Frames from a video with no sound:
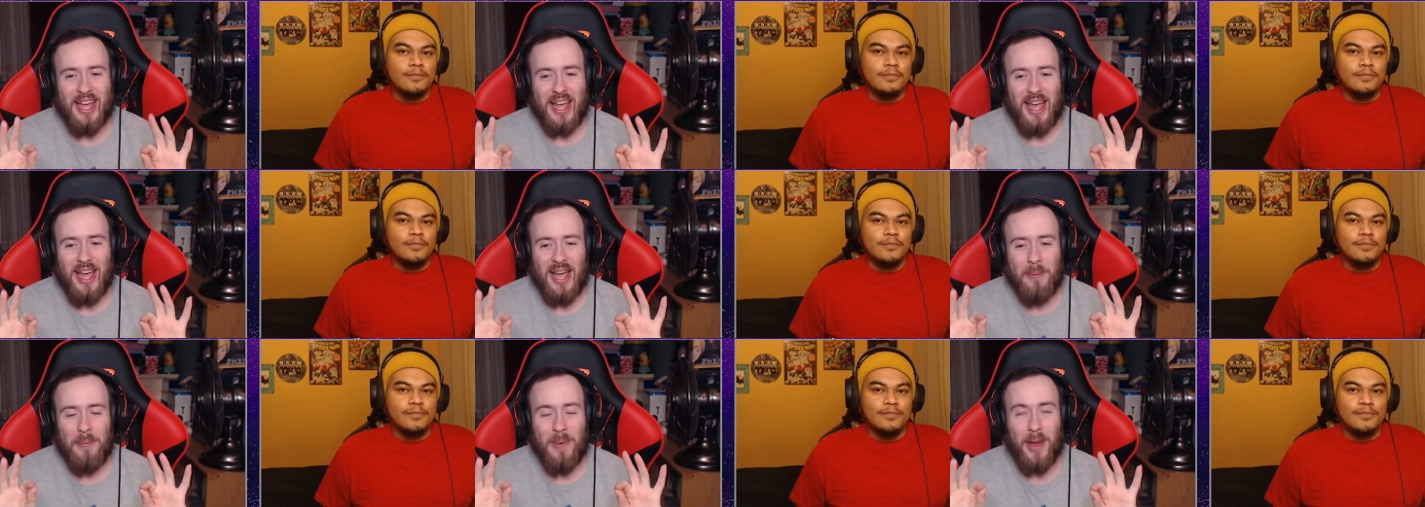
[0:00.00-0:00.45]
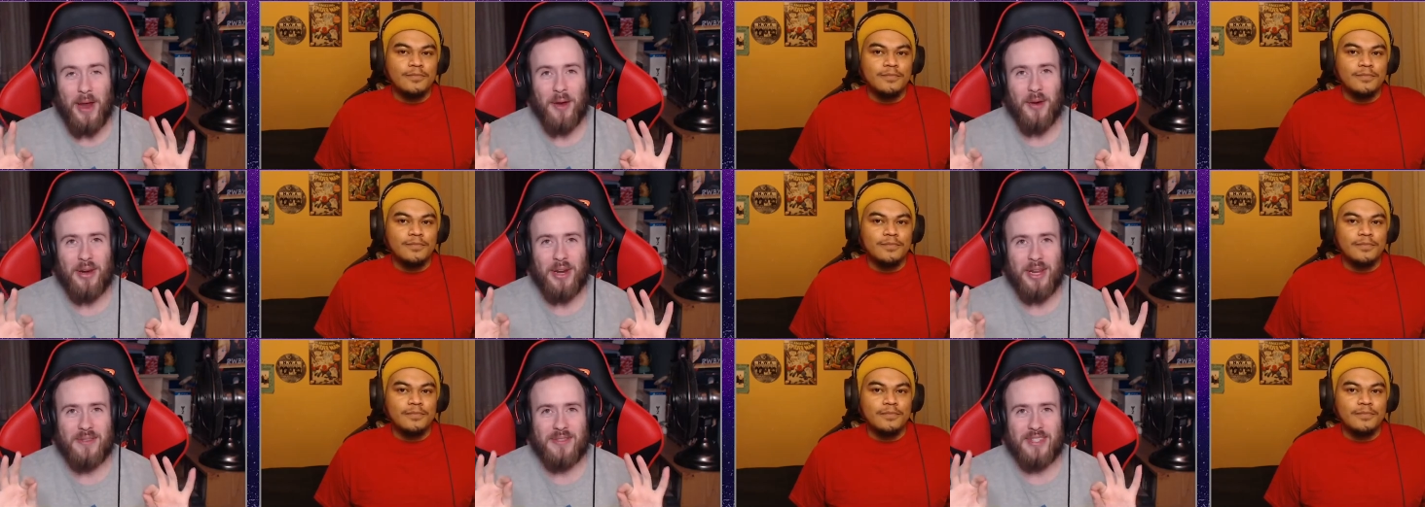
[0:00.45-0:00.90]
Speaker 1: a
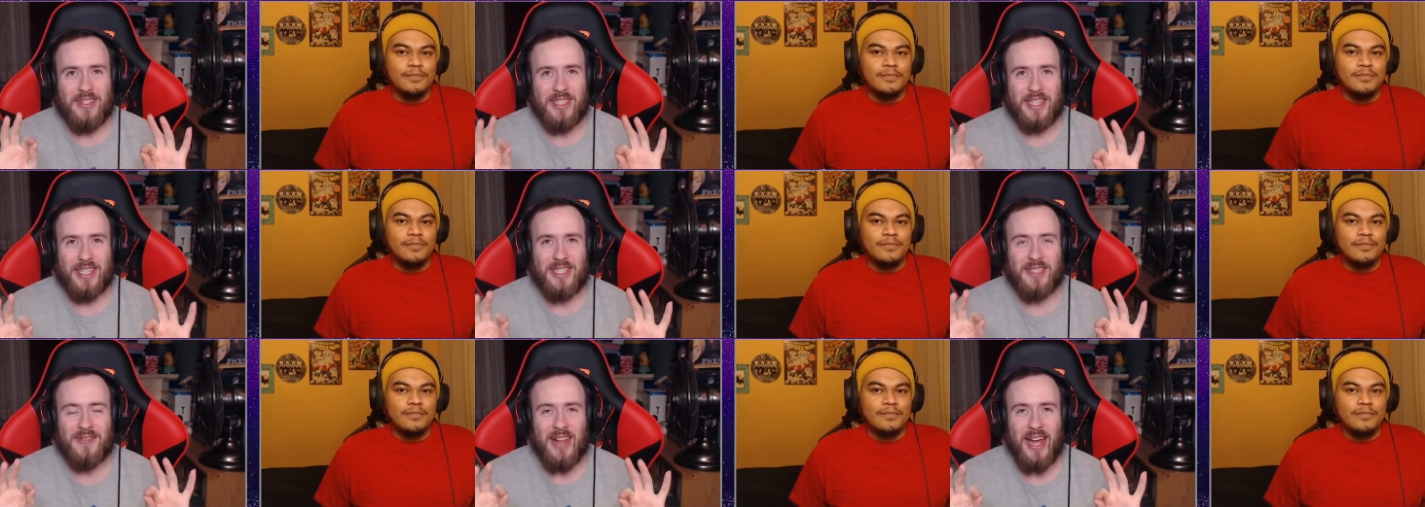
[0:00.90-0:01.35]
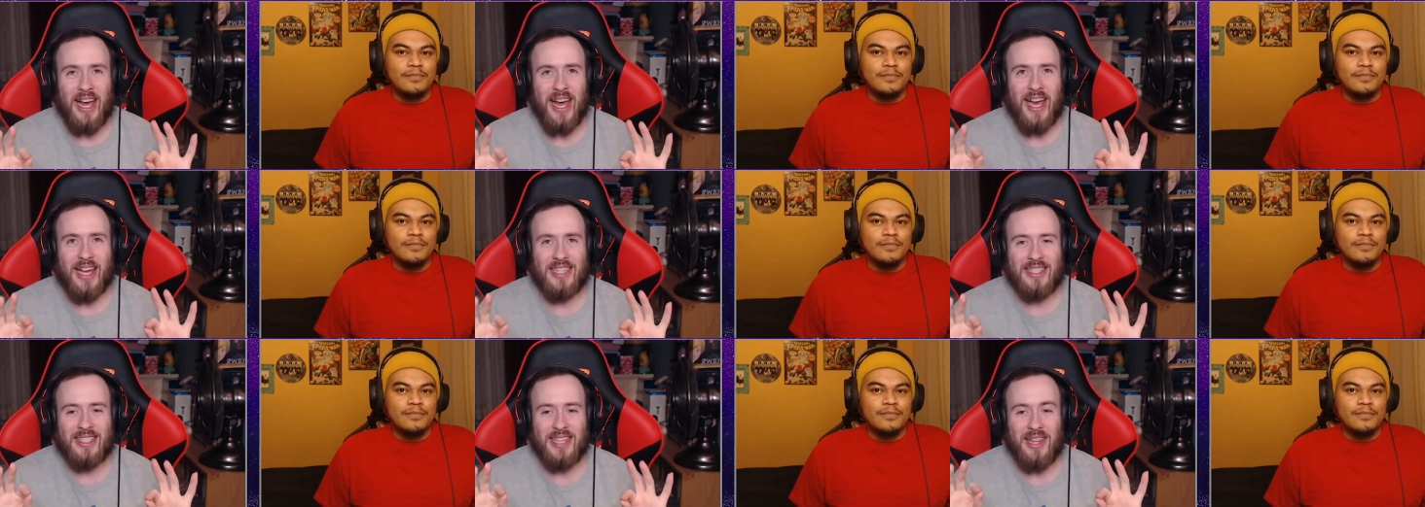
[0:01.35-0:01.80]
parody of Six
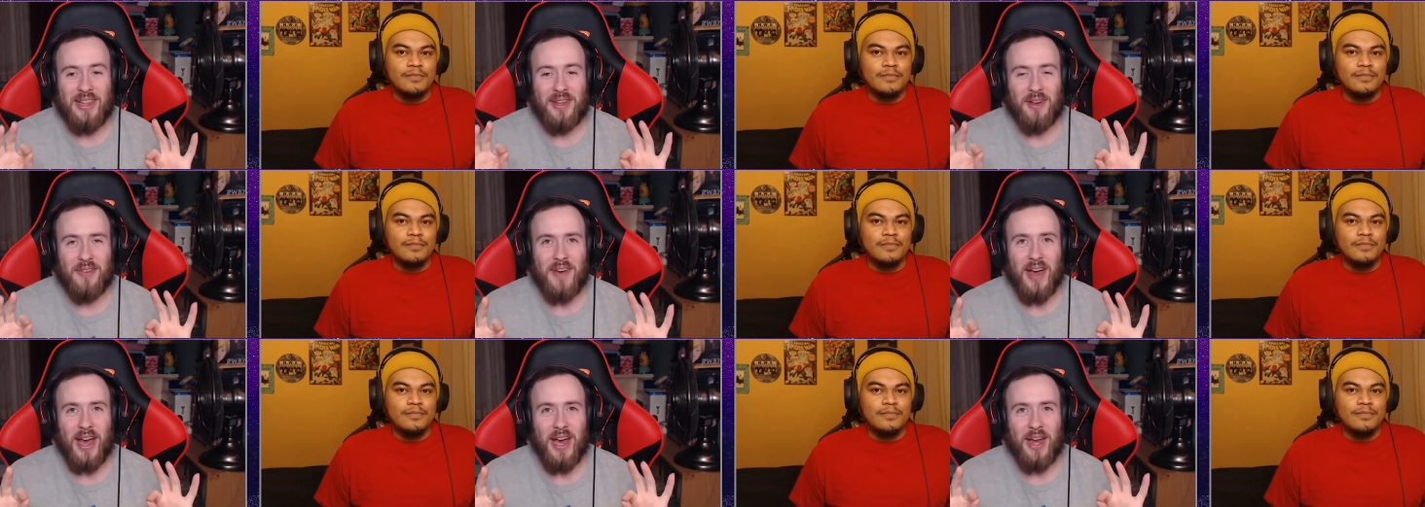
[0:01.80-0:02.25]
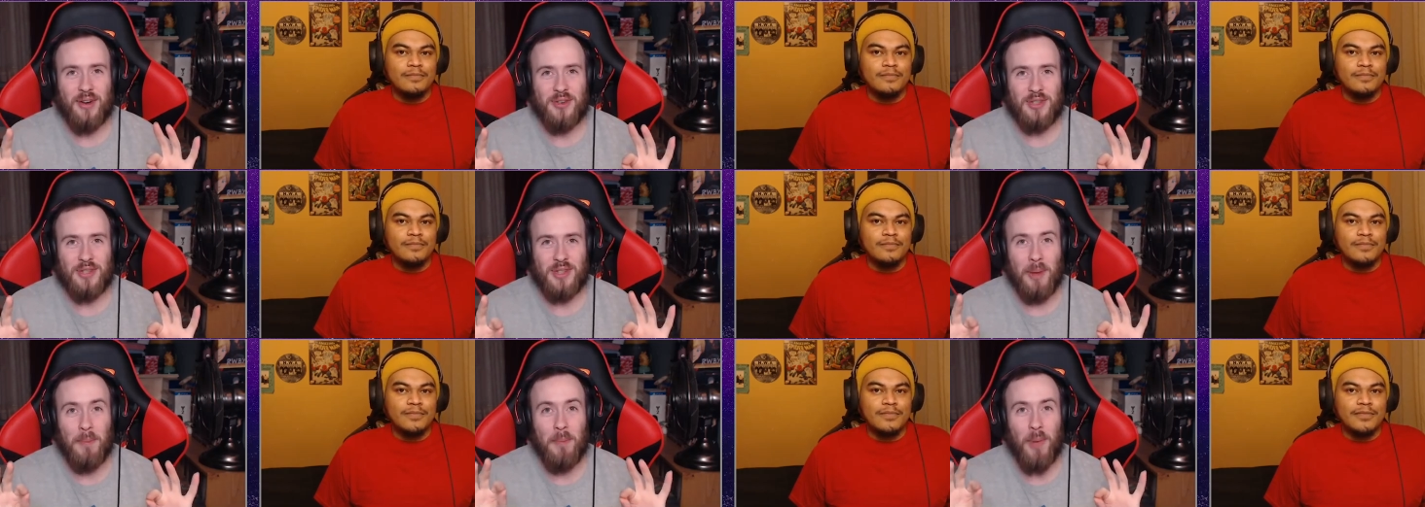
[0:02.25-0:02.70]
Flags and their fighters,
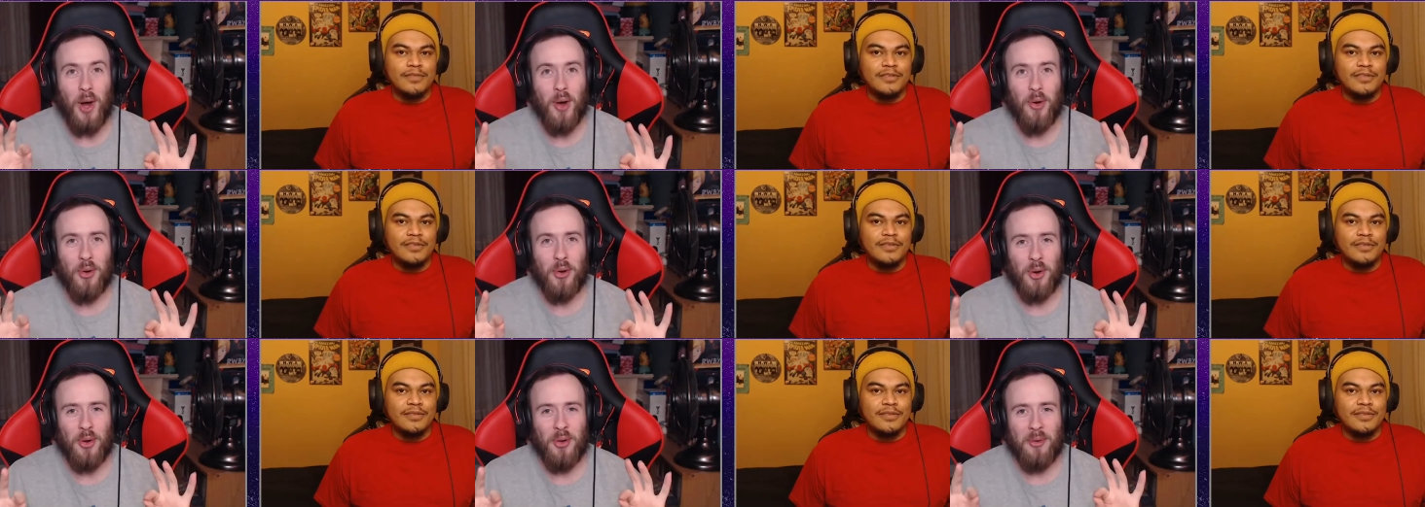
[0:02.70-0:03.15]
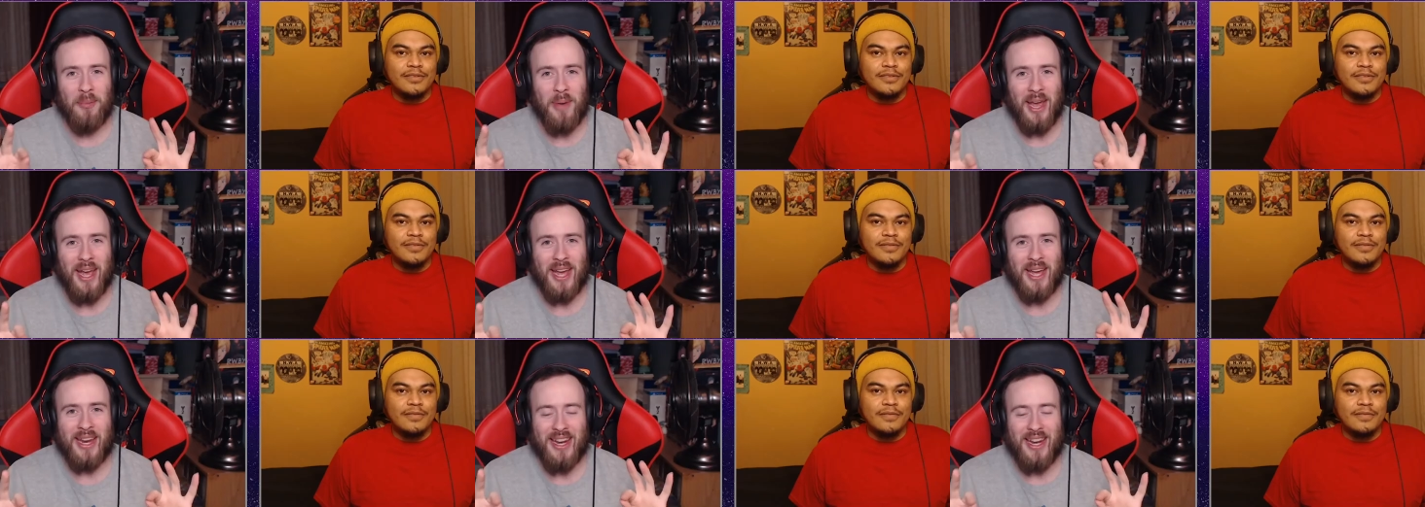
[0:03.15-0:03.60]
the bald old
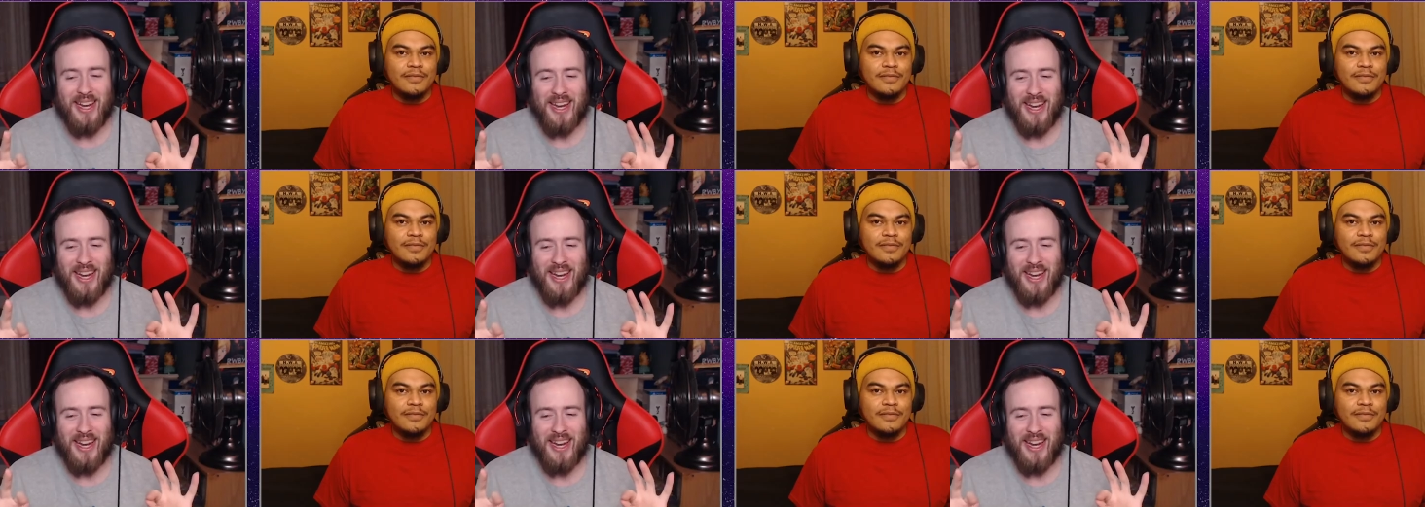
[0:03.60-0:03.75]
man.